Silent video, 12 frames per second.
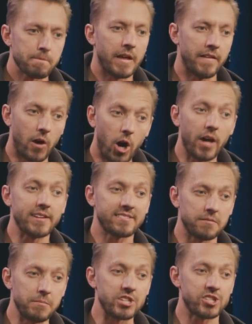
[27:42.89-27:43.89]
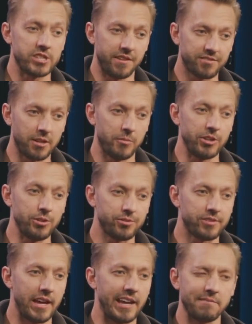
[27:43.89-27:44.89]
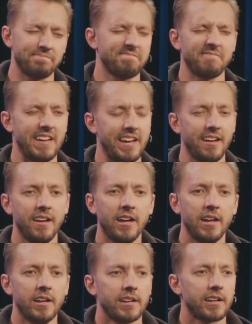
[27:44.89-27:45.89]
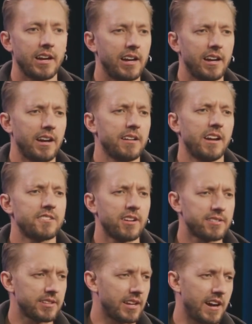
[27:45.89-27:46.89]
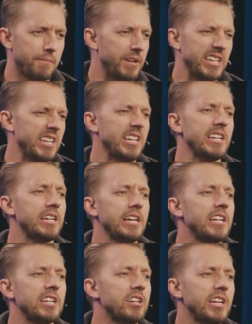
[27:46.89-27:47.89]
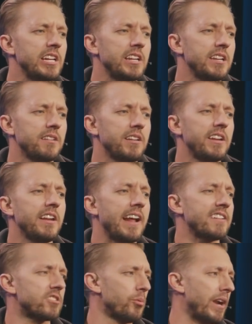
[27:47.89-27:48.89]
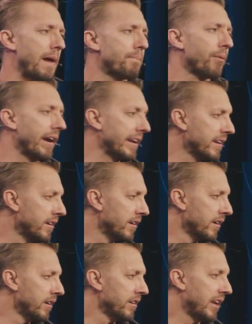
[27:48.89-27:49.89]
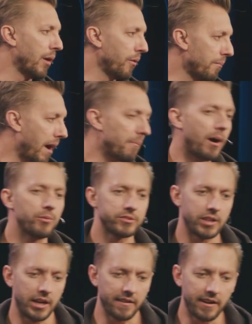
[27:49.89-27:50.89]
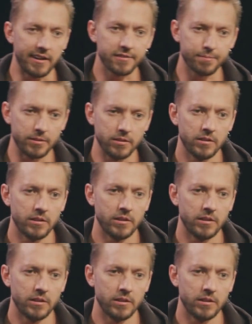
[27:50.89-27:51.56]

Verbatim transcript: And the honest admission of someone who's saying, nah, I, I trusted God, but he, he, he, didn't, he, didn't, he didn't answer when I prayed. Not when my mom was dying in the hospital.